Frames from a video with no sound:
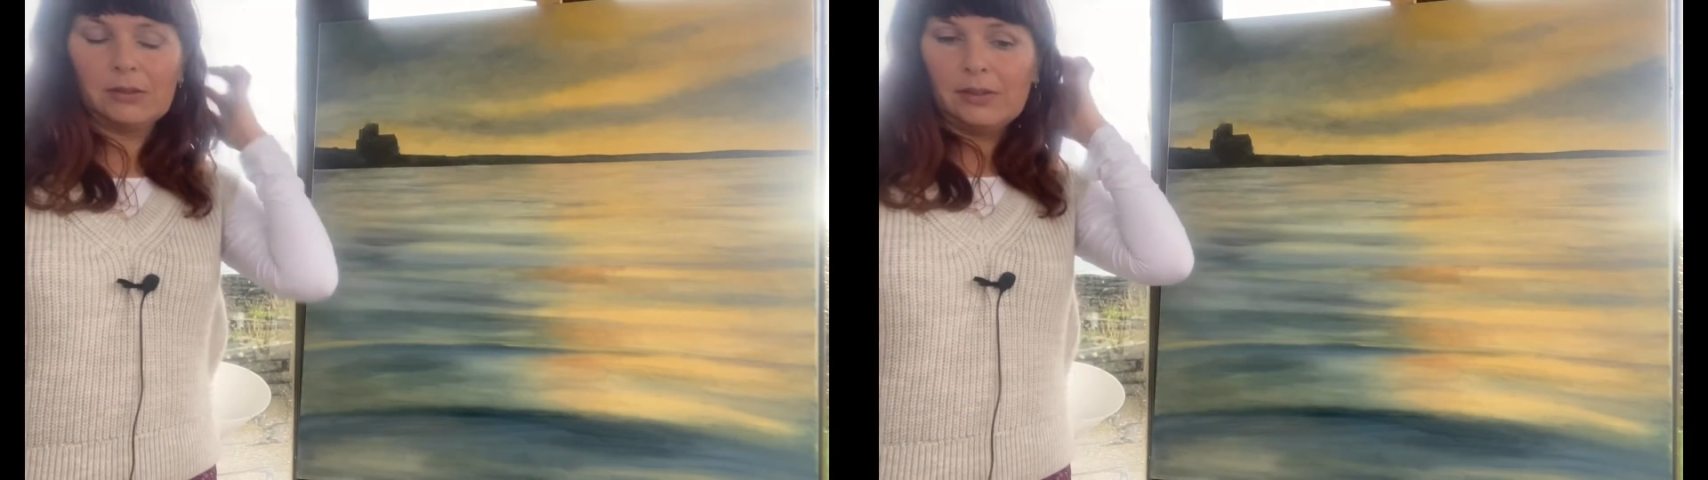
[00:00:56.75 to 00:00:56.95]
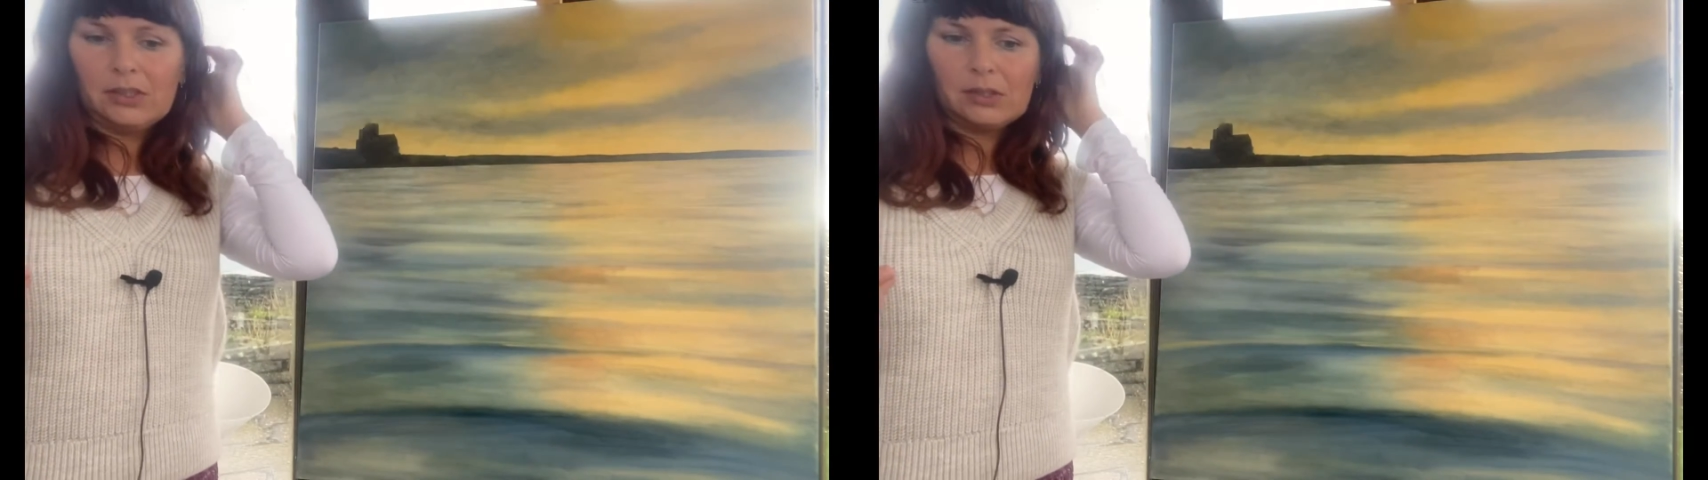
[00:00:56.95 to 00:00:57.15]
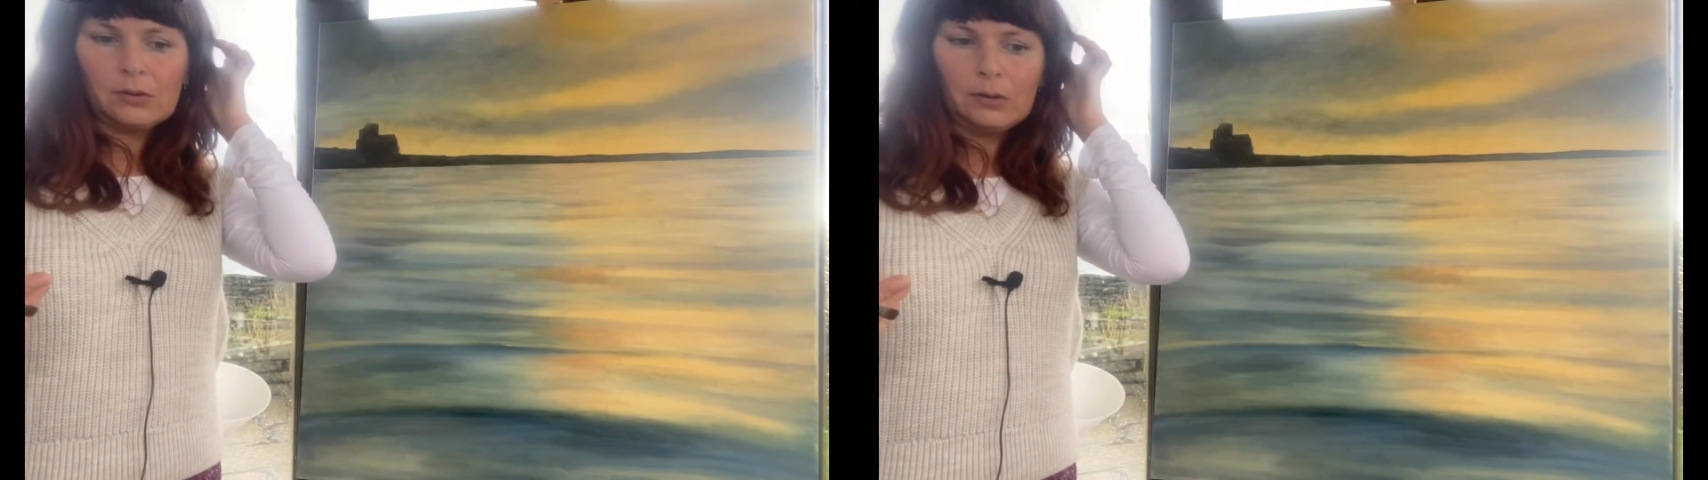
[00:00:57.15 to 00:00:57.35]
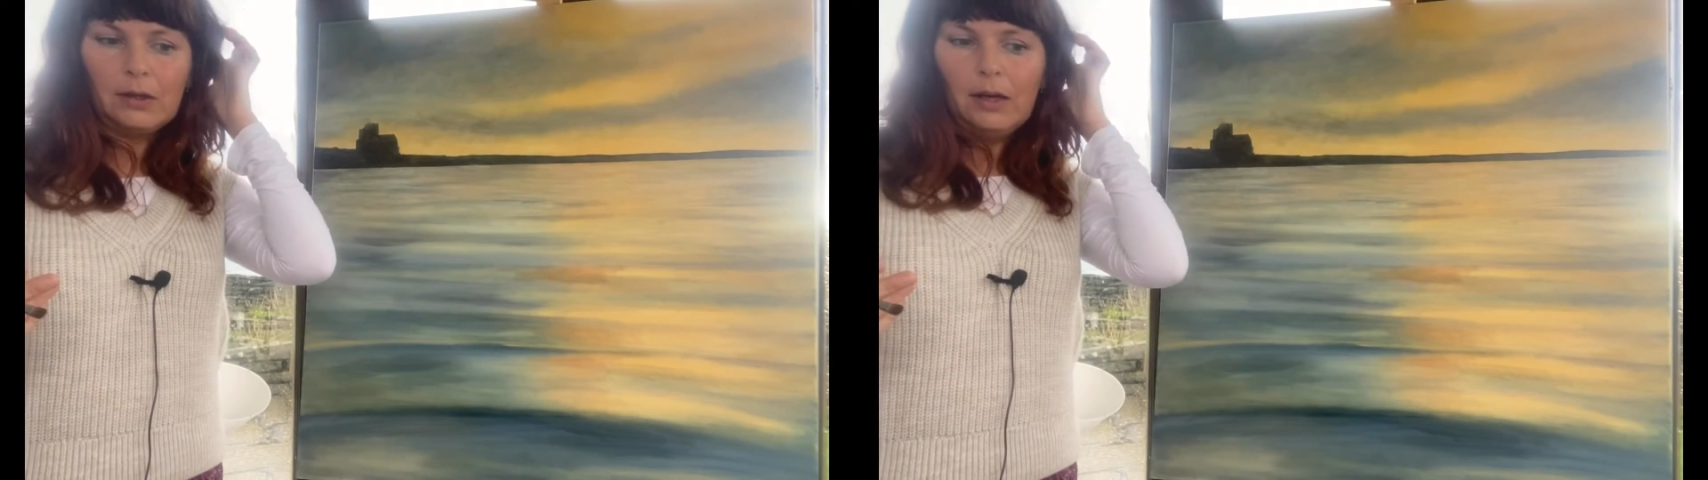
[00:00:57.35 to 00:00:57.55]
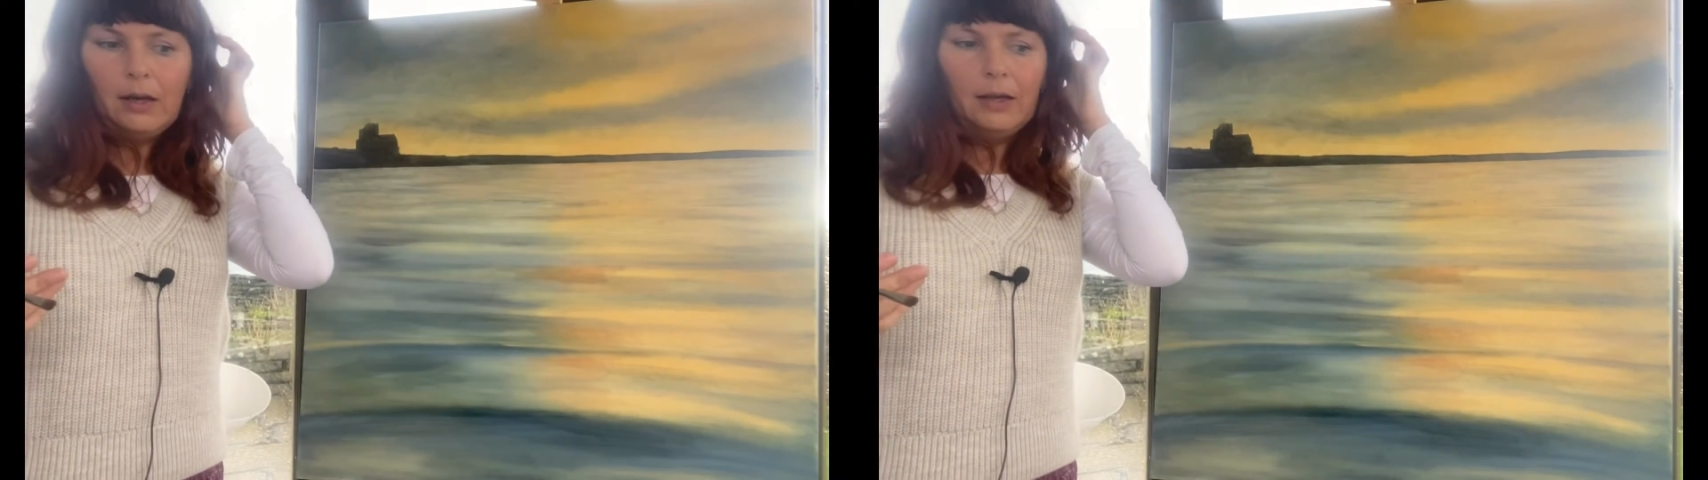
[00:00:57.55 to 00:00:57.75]
So I just thought,
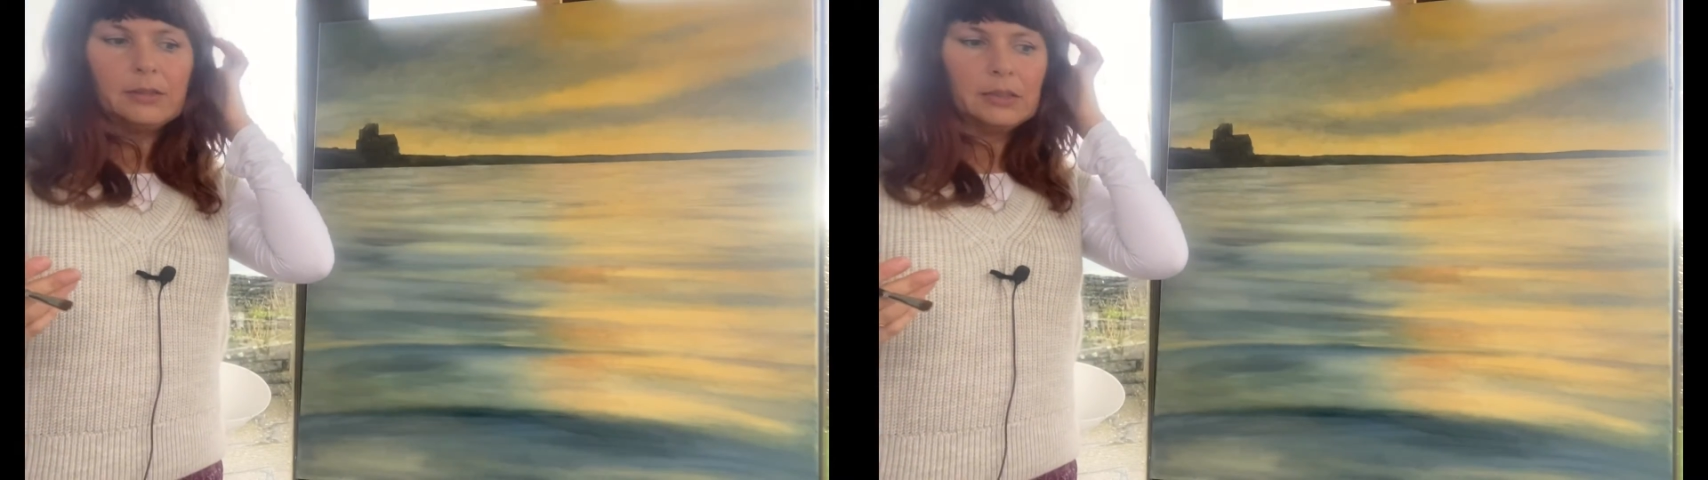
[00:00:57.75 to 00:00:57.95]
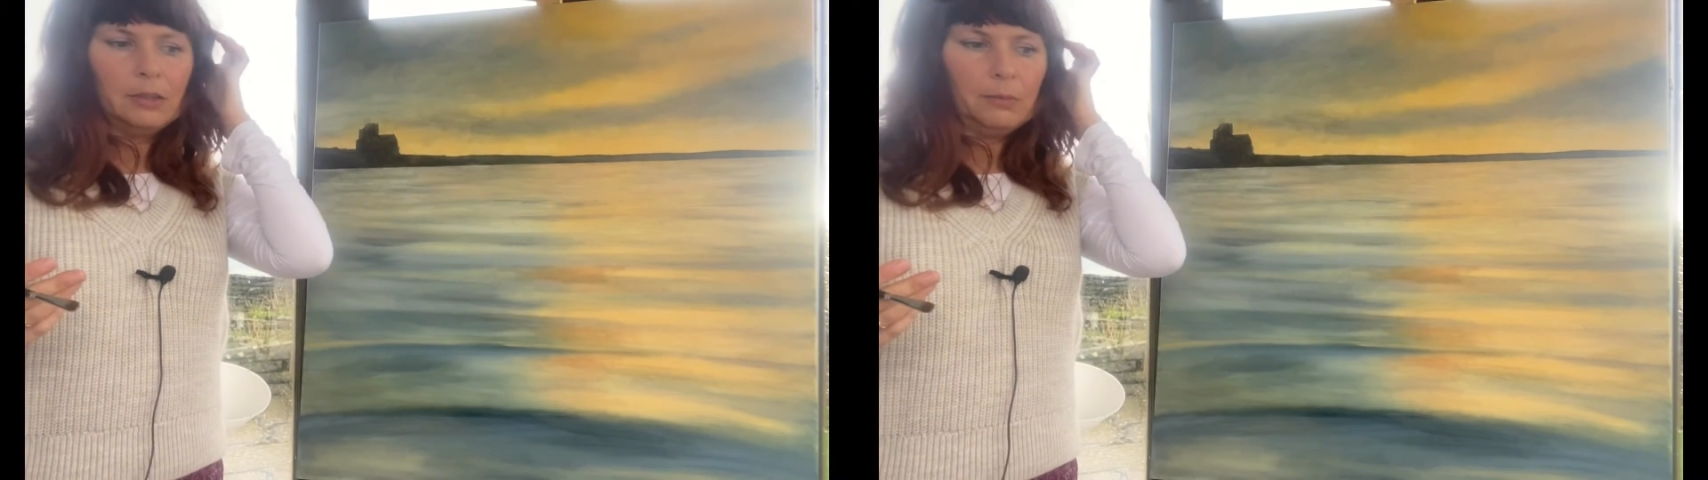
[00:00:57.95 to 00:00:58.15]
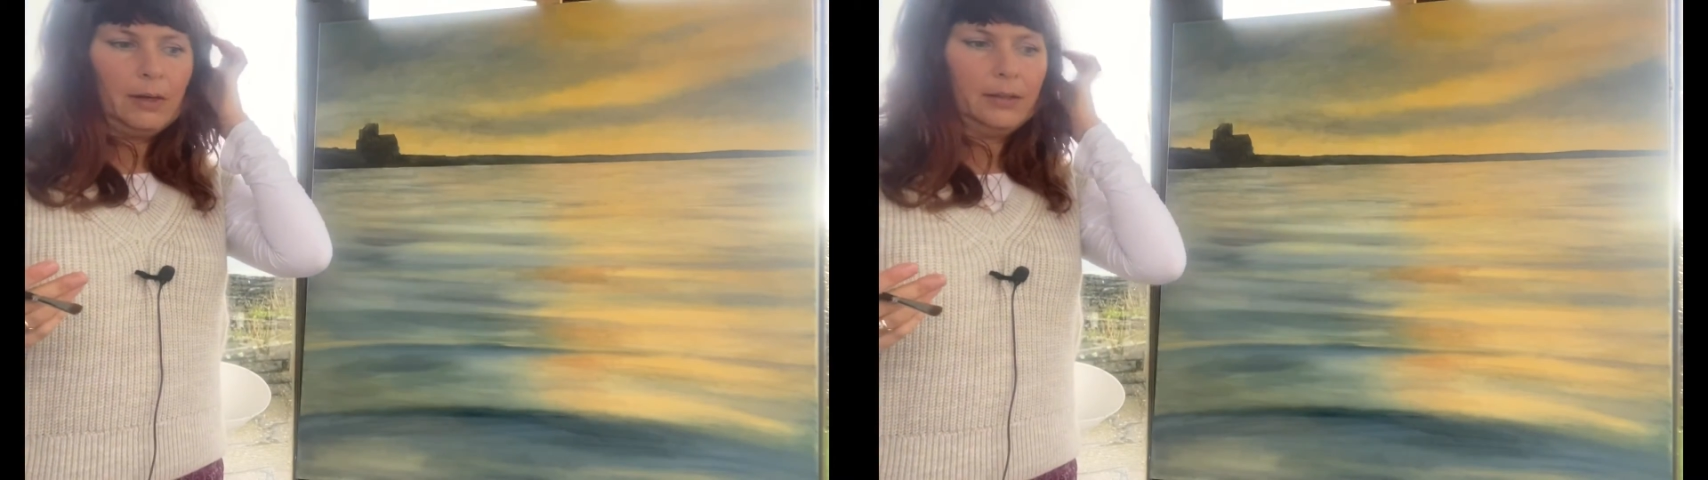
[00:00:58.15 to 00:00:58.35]
do you know what?